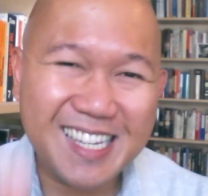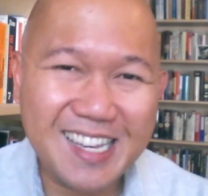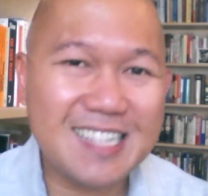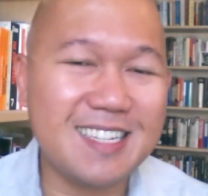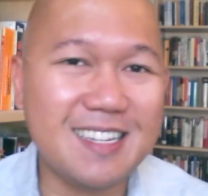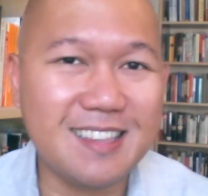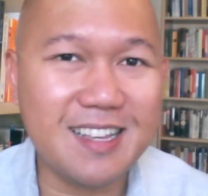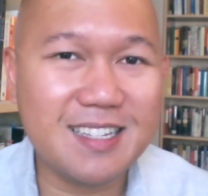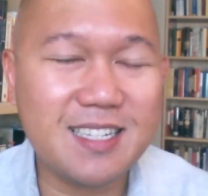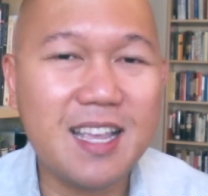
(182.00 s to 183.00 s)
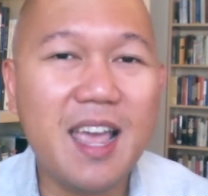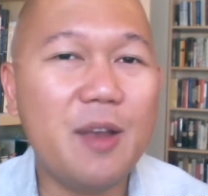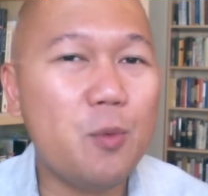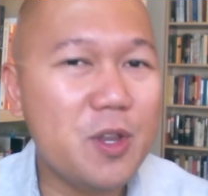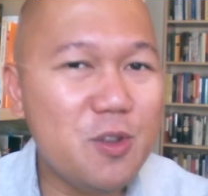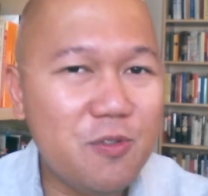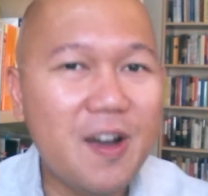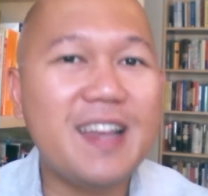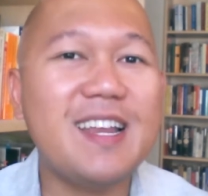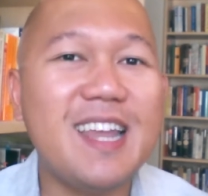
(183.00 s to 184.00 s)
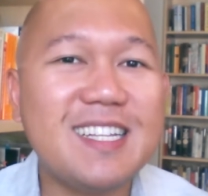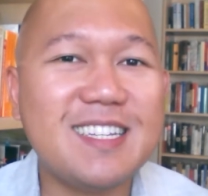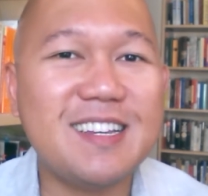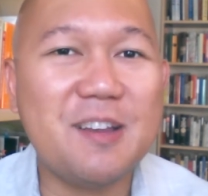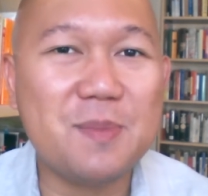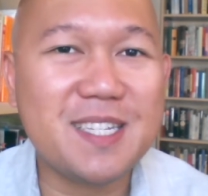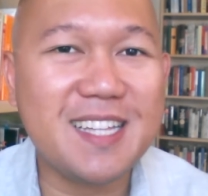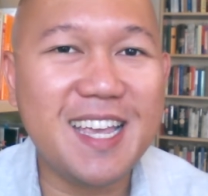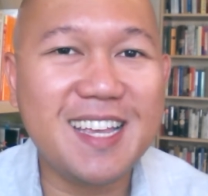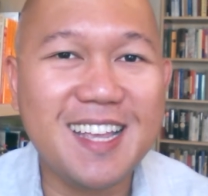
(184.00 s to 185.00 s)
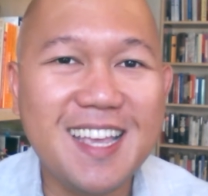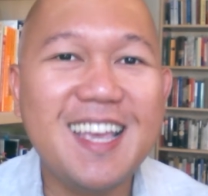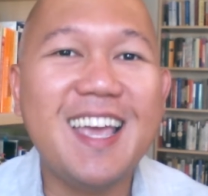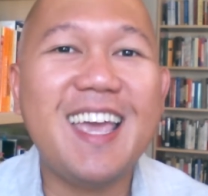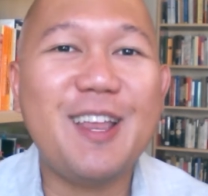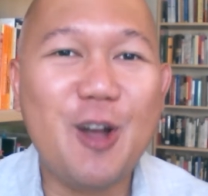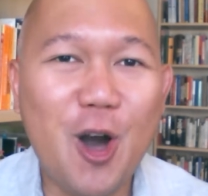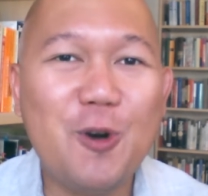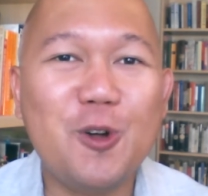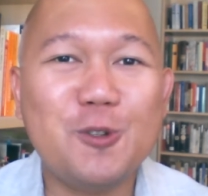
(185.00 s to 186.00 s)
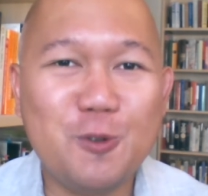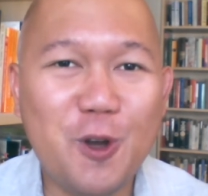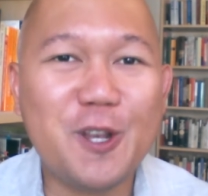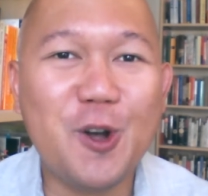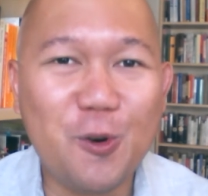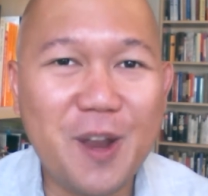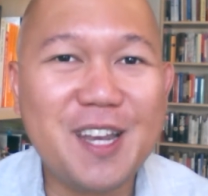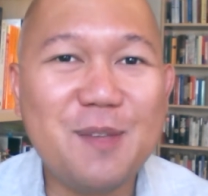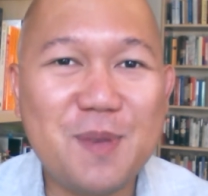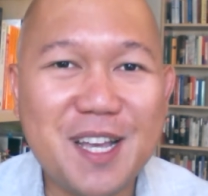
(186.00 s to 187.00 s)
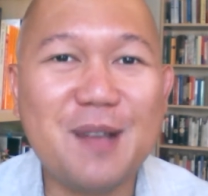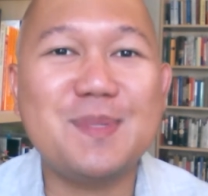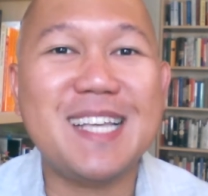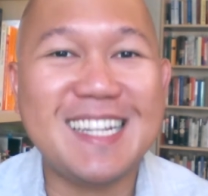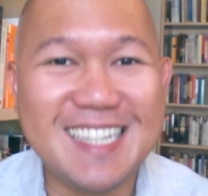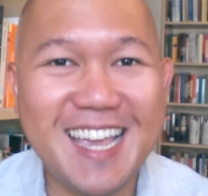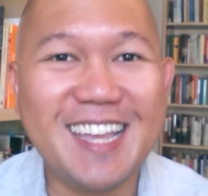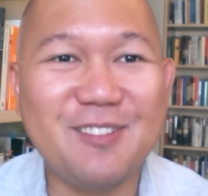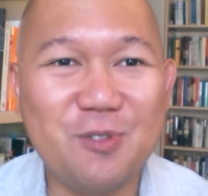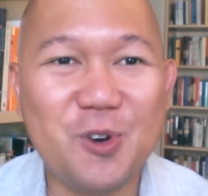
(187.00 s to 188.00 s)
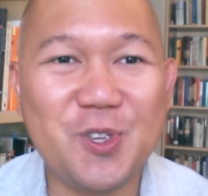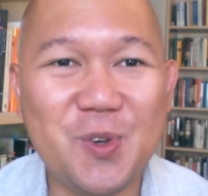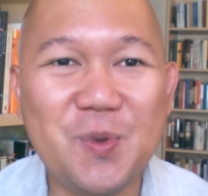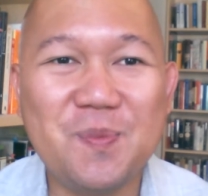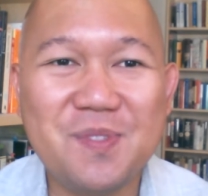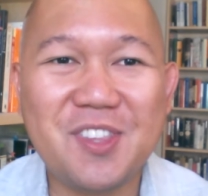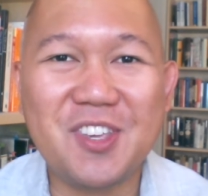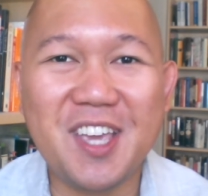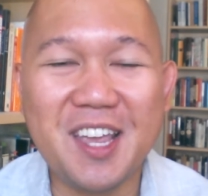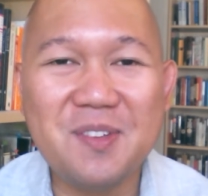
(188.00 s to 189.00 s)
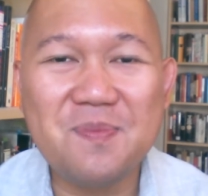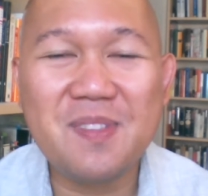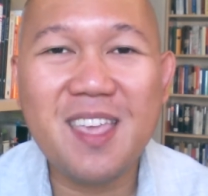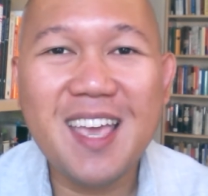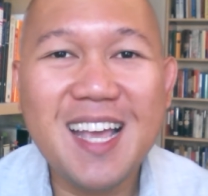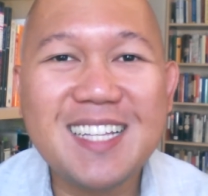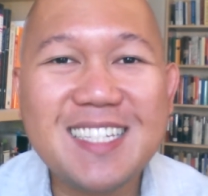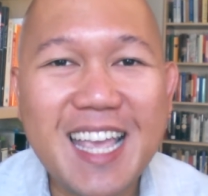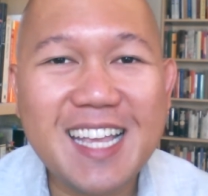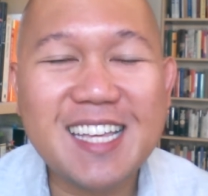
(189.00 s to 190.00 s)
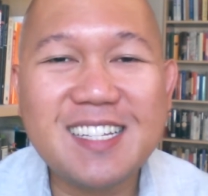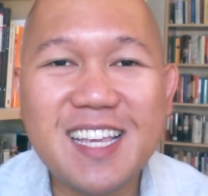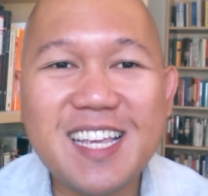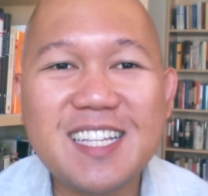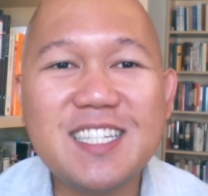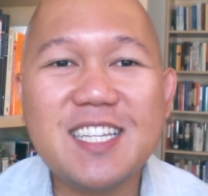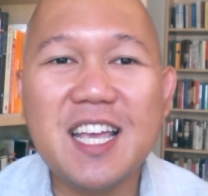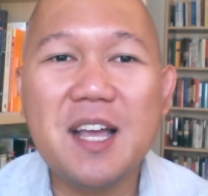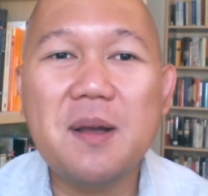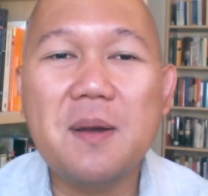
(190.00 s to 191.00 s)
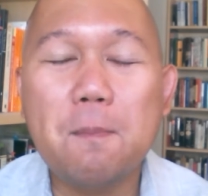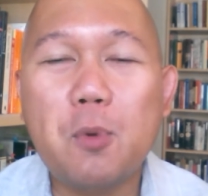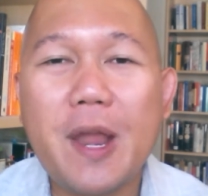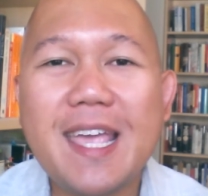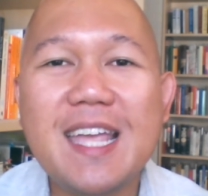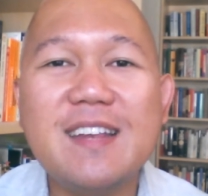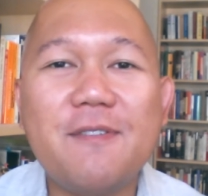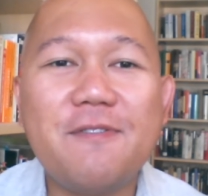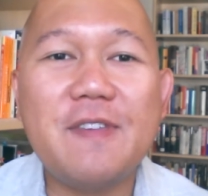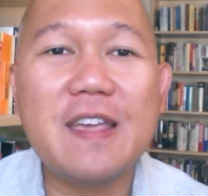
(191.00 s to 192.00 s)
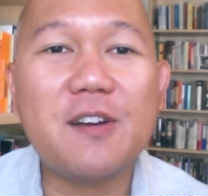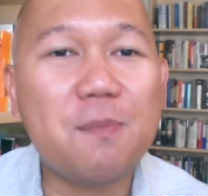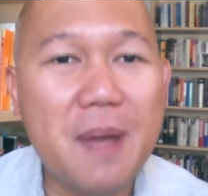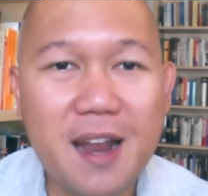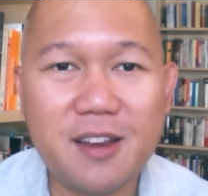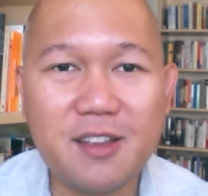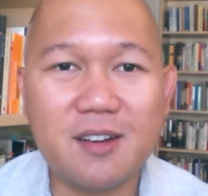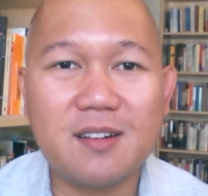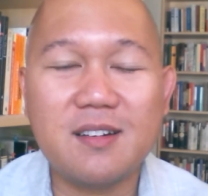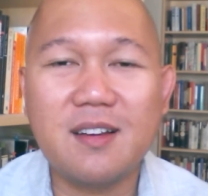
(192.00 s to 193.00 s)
lesson in this. And when you find a lesson in a mistake, it already becomes a gain for you. Okay? Second is breaking the fear barrier.